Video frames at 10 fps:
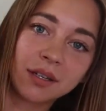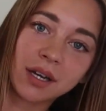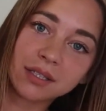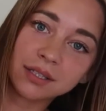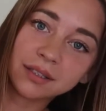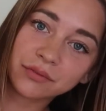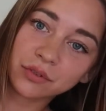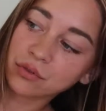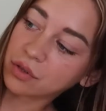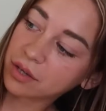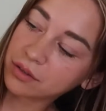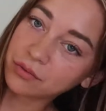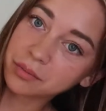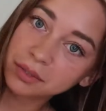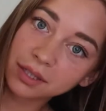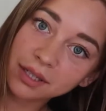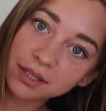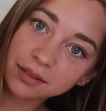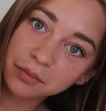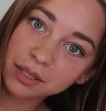I didn't even try the ribbon
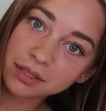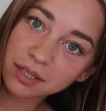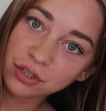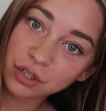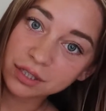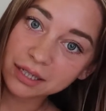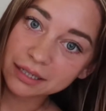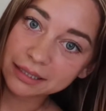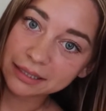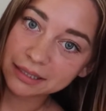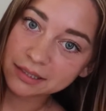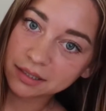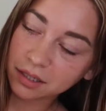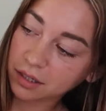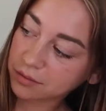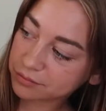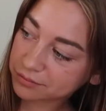yet because I just got it yesterday.